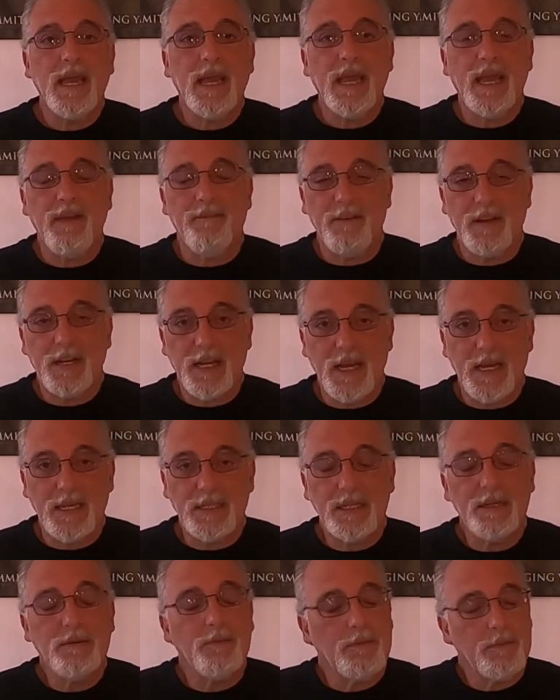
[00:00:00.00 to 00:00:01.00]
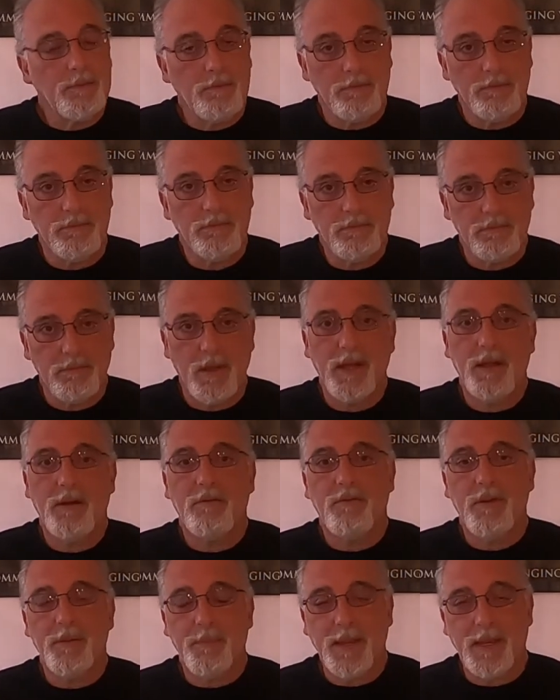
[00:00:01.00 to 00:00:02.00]
If it doesn't,
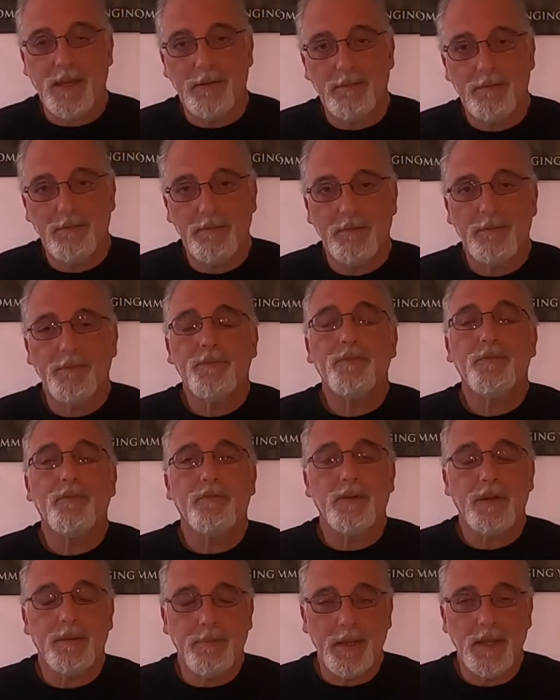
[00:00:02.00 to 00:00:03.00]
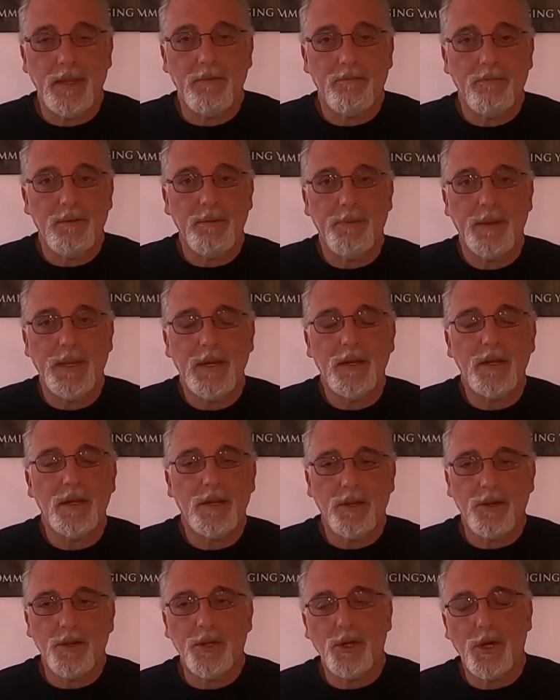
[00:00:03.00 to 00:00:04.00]
repeat
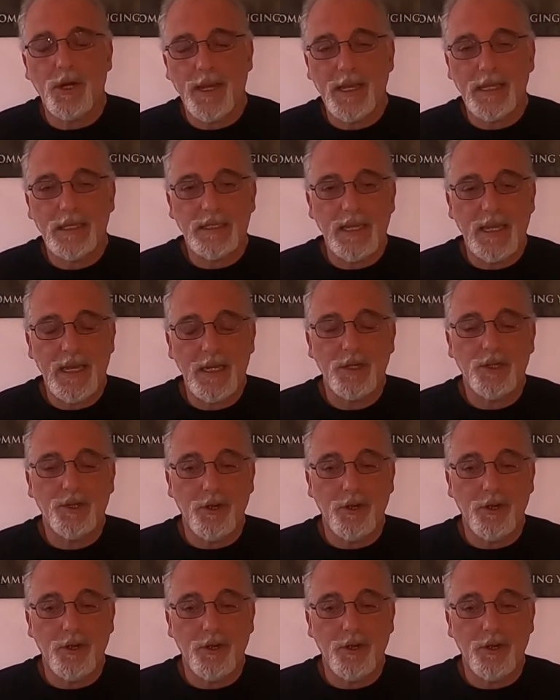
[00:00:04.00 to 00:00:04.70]
until the dog gets a hint.